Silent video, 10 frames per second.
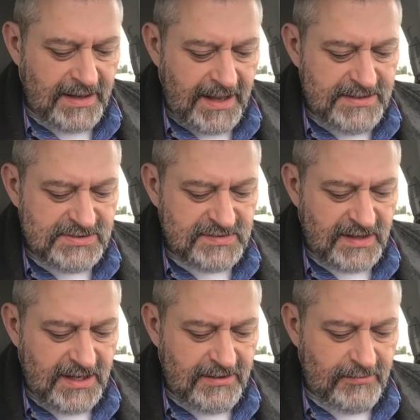it ages
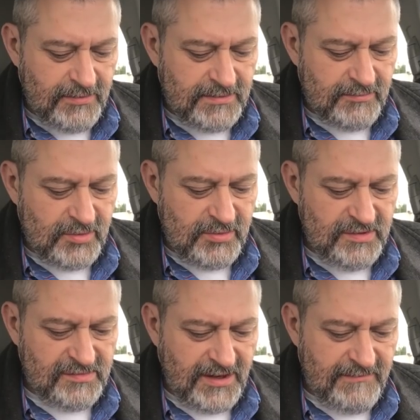ago when we
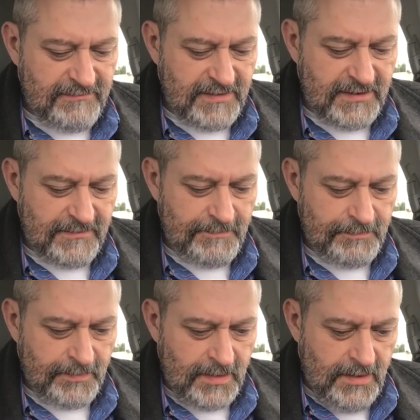used to have,
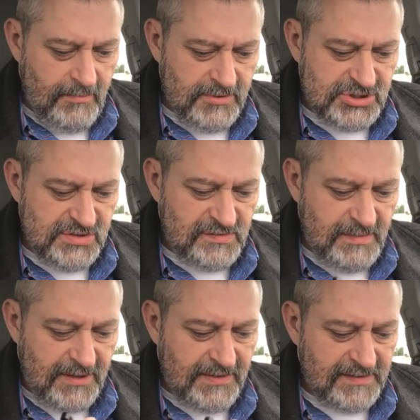when she used
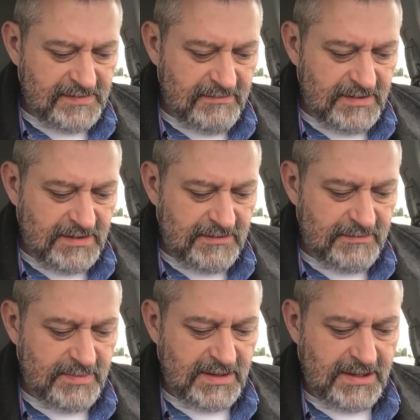to make Thanksgiving
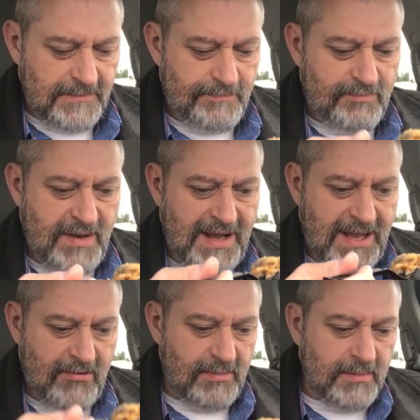dinner, but I
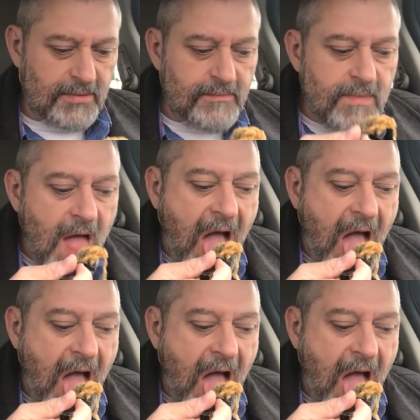can't remember. Of